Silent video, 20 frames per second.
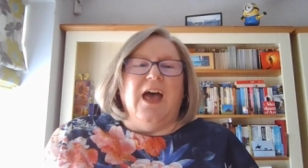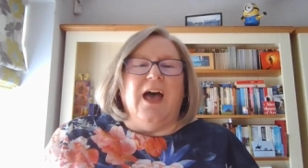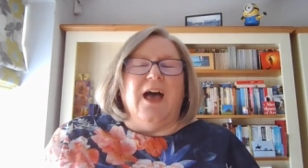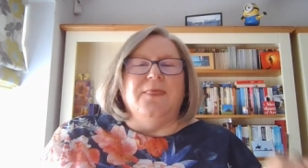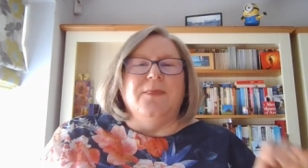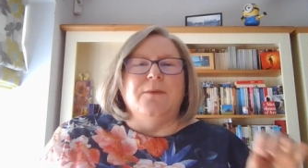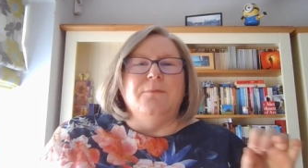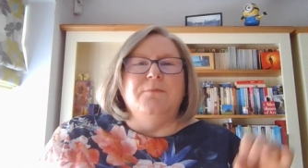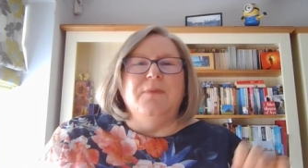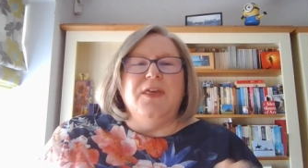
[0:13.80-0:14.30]

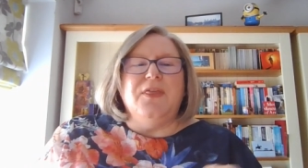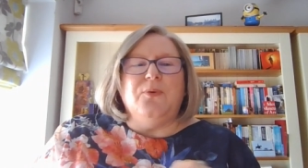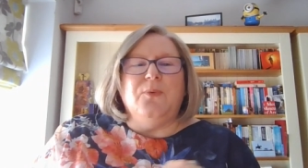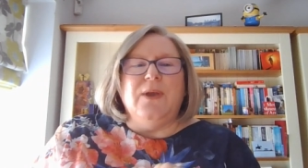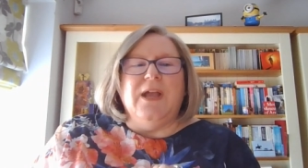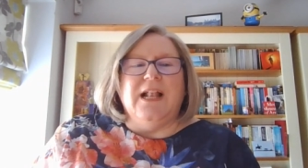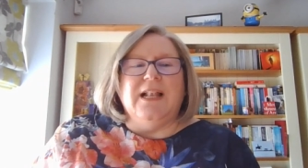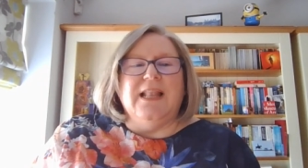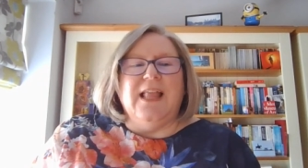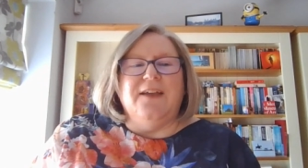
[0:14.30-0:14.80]
And the myth
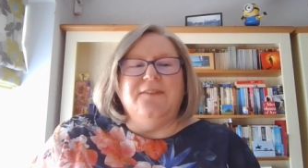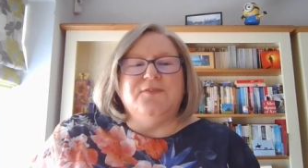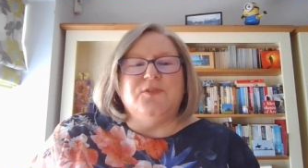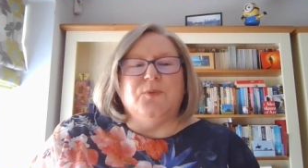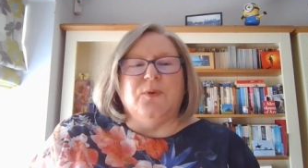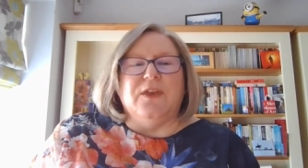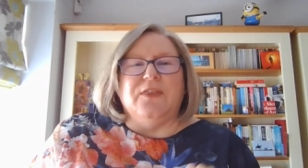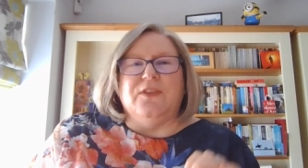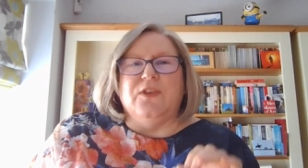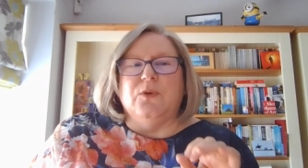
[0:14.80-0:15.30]
we are left
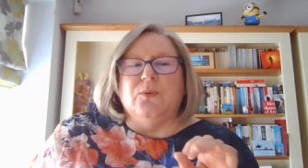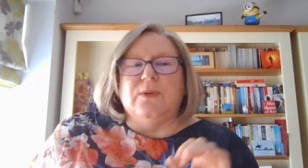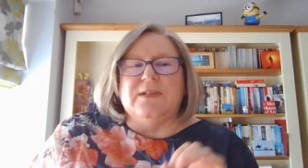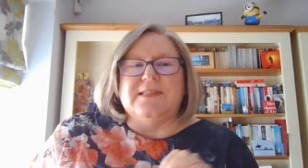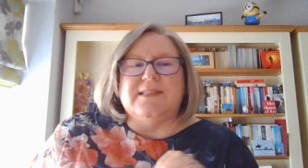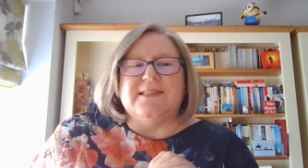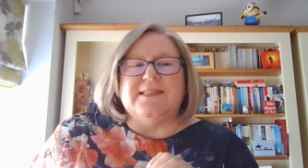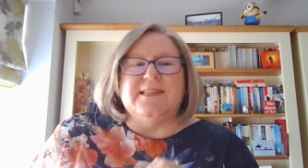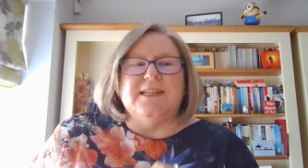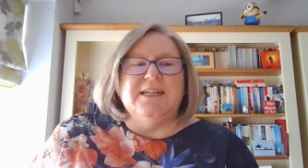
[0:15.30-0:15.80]
with you will
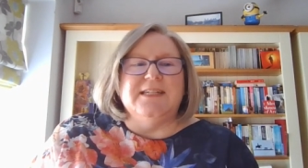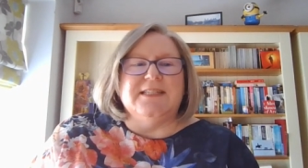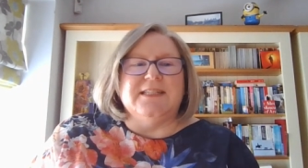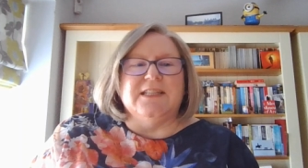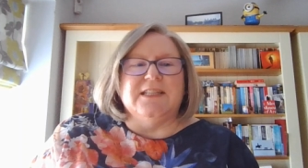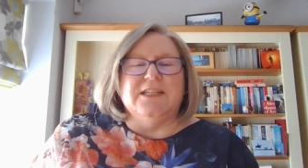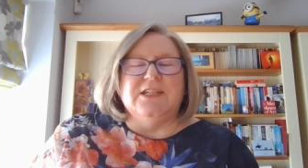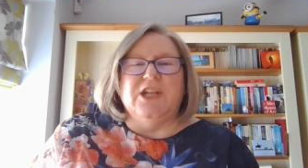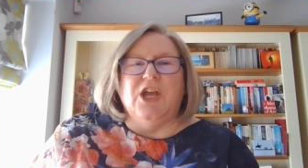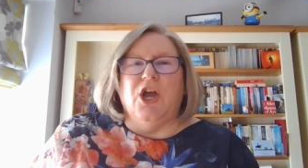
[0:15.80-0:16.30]

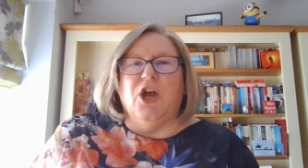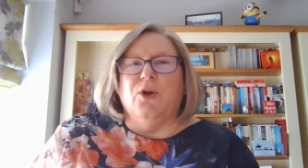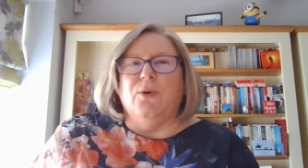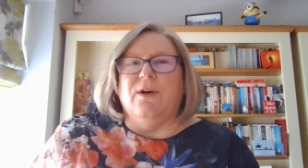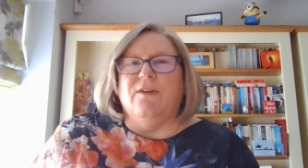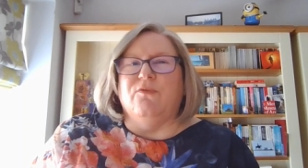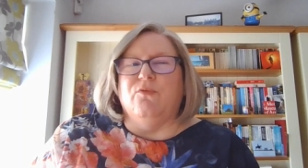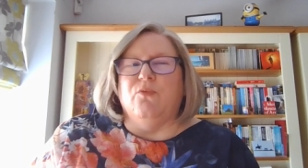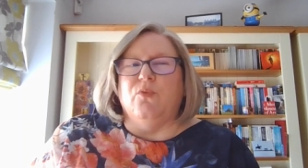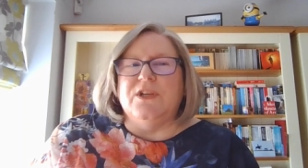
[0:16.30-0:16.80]
certainly know
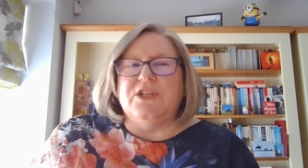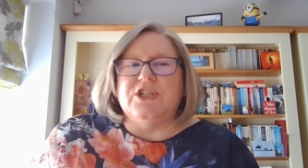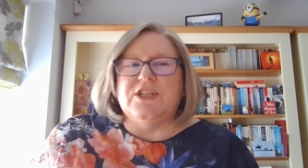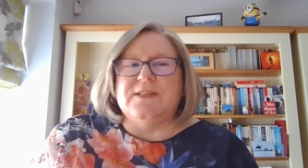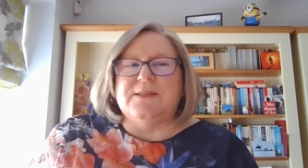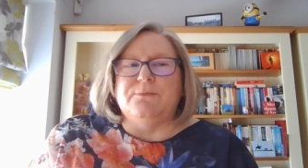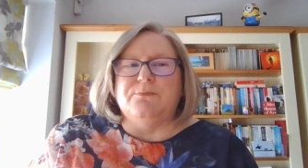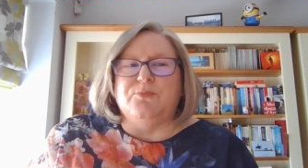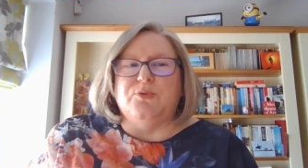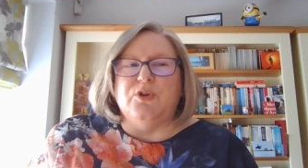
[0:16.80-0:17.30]
of
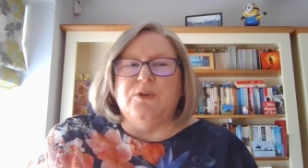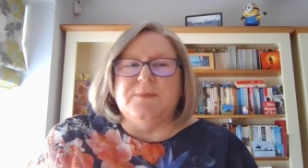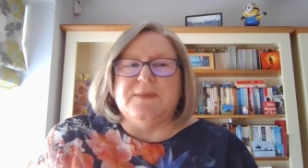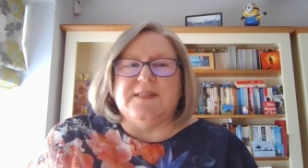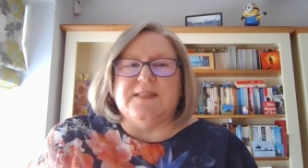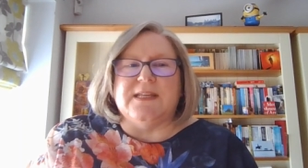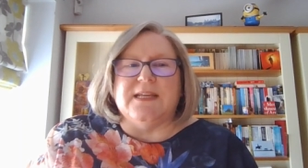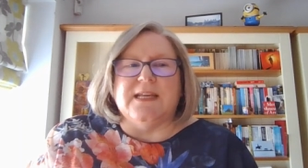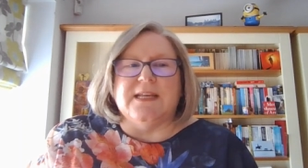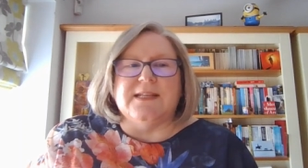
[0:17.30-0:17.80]
witches and
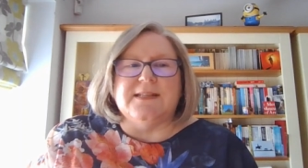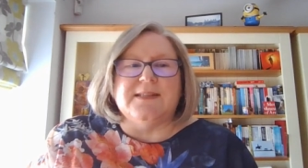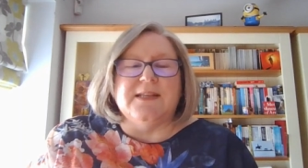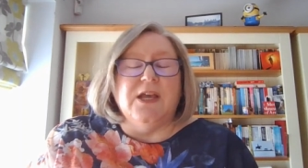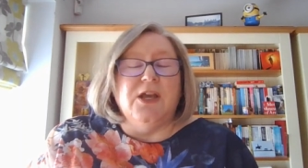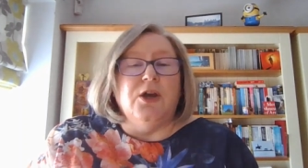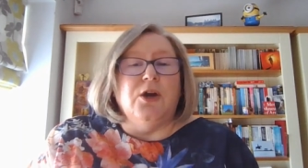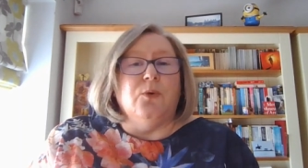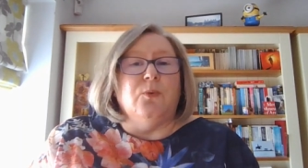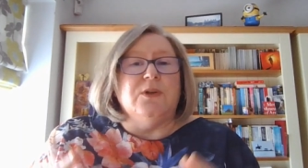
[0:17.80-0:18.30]
broomsticks,
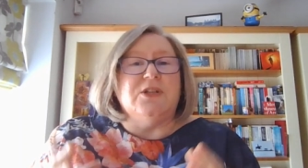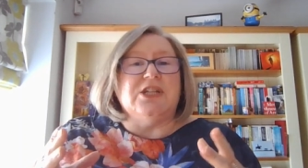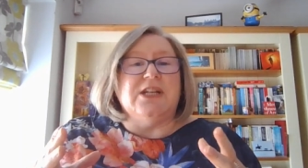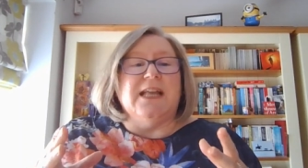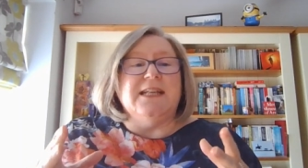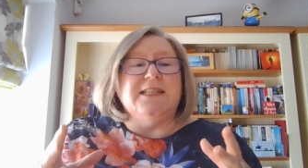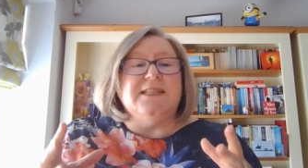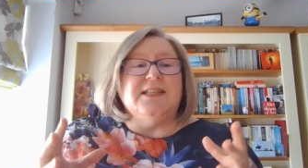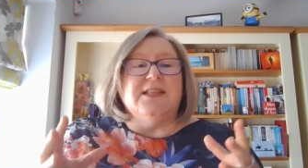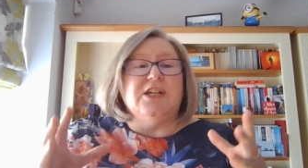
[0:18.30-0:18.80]
which
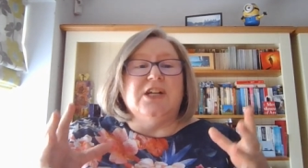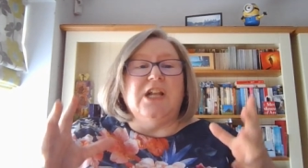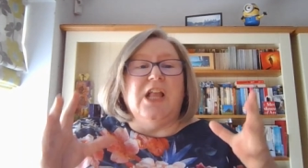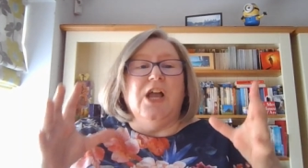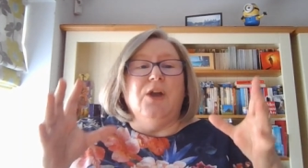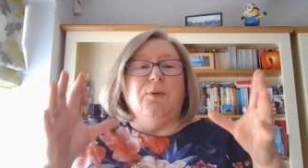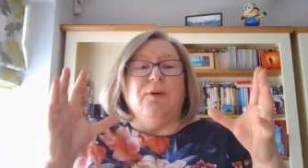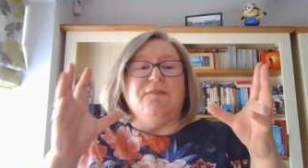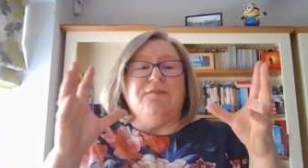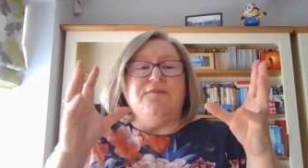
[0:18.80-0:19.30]
led to the
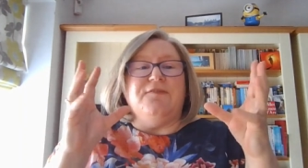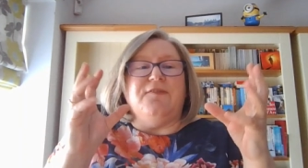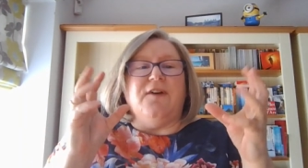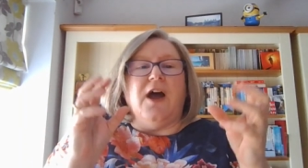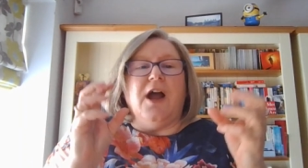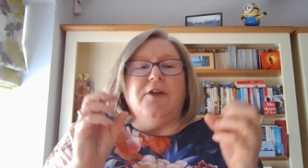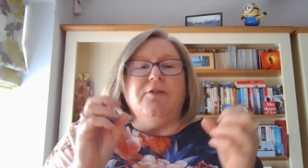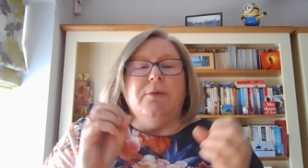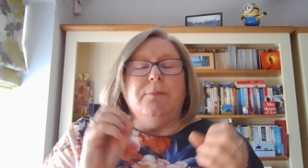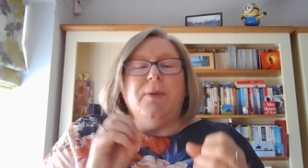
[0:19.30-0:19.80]
glow of
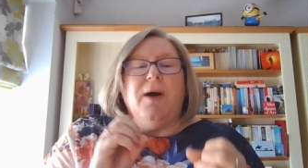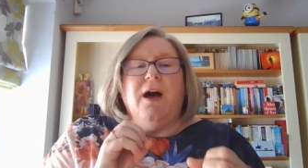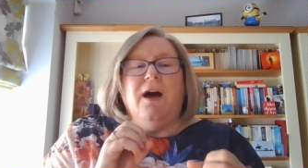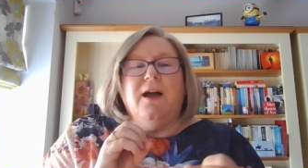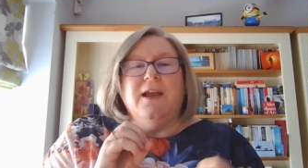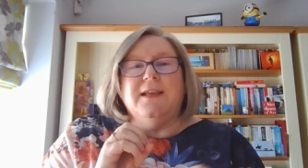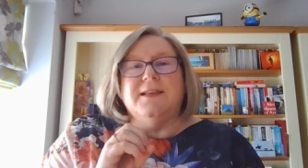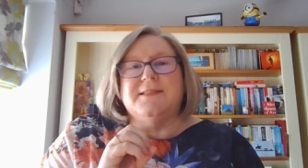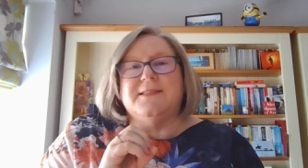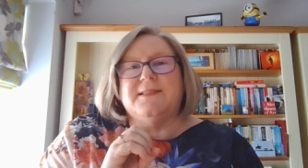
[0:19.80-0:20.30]
fiery
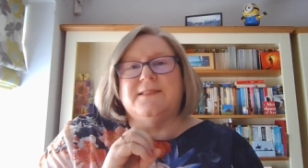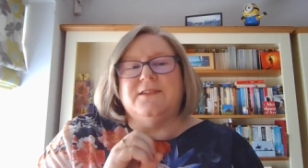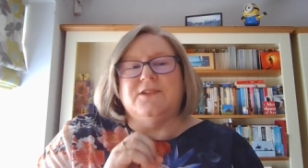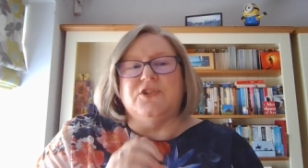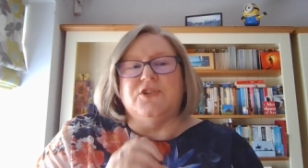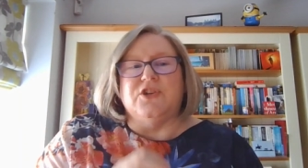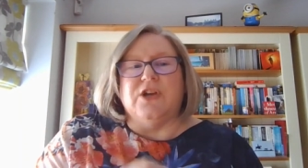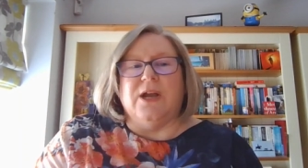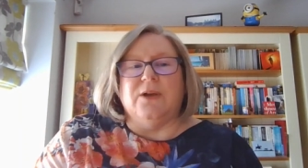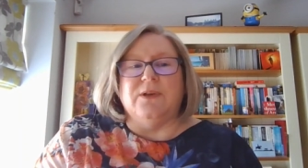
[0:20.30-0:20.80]
pyres
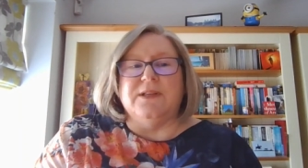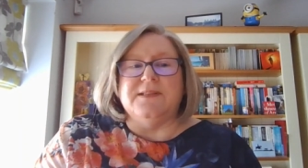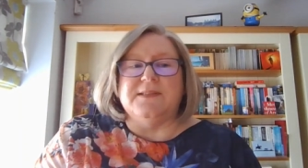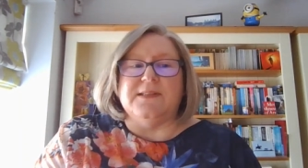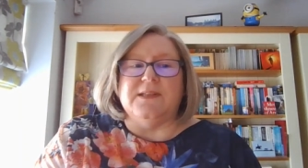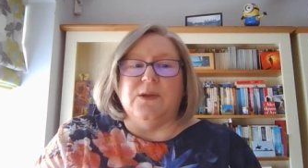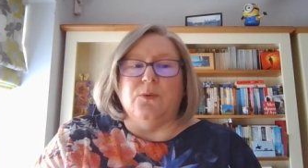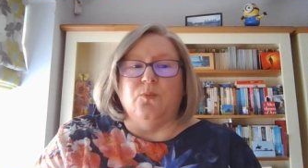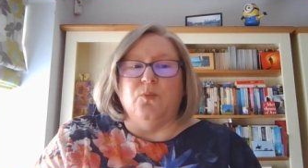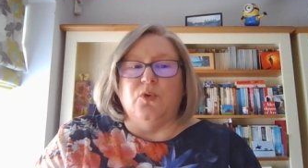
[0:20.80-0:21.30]
and
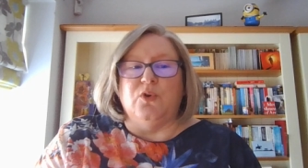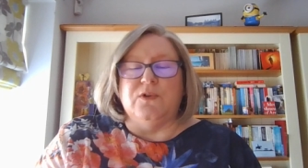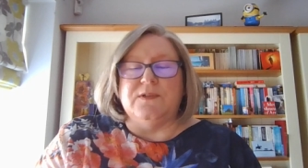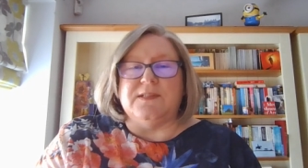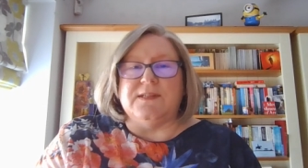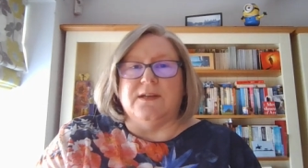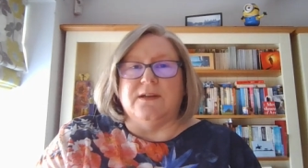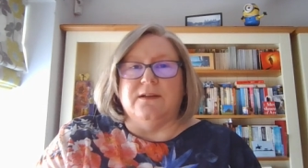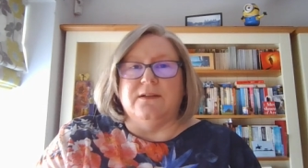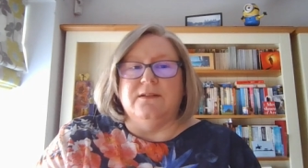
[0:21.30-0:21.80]
drownings in
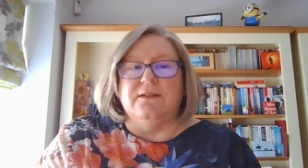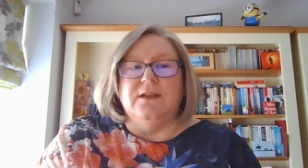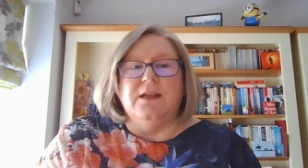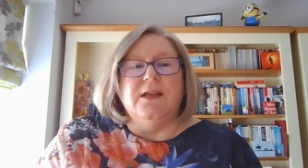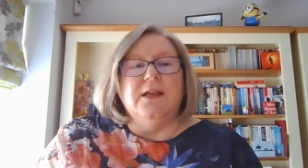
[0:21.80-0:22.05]
water.